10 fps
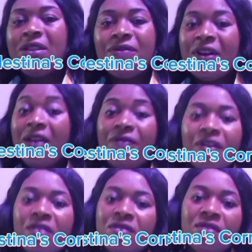It's very,
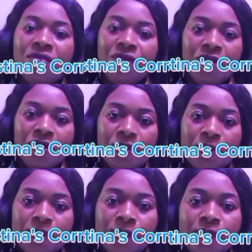very severe,
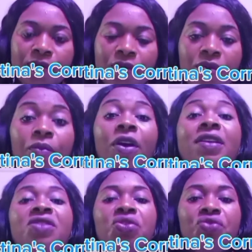but
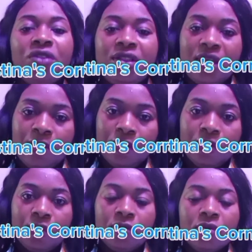it's treatable.
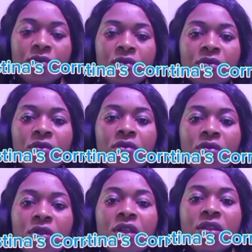
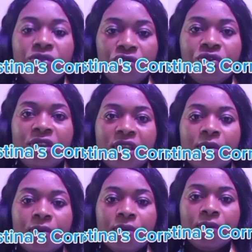It's treatable.